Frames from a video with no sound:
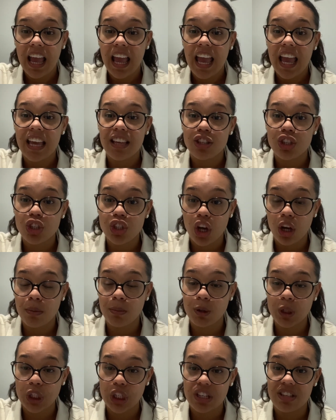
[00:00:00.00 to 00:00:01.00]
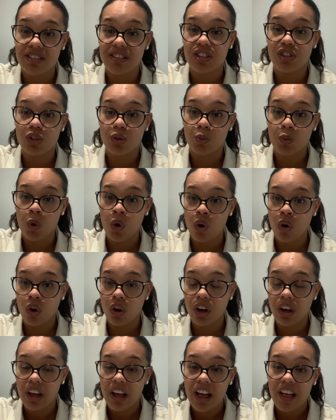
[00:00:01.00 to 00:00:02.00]
It's so much easier to
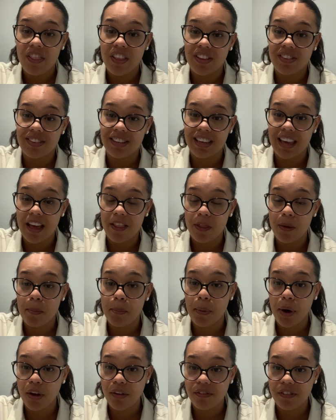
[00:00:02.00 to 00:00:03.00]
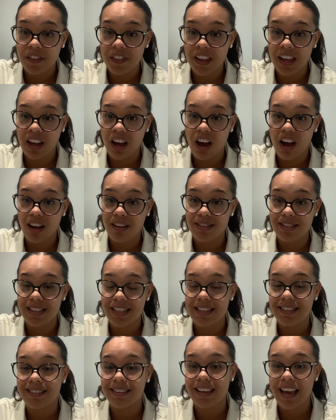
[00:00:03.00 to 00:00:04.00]
walk than to get them both in their car
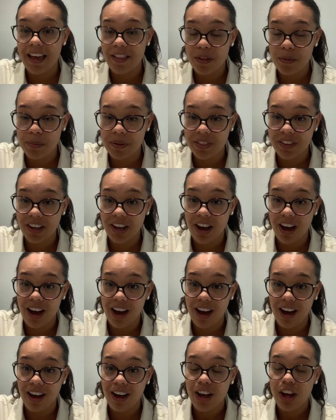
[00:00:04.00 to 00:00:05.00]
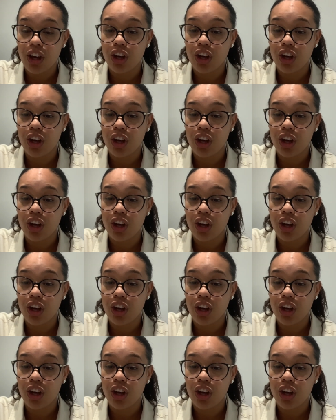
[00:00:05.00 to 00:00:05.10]
seats, get them in the car,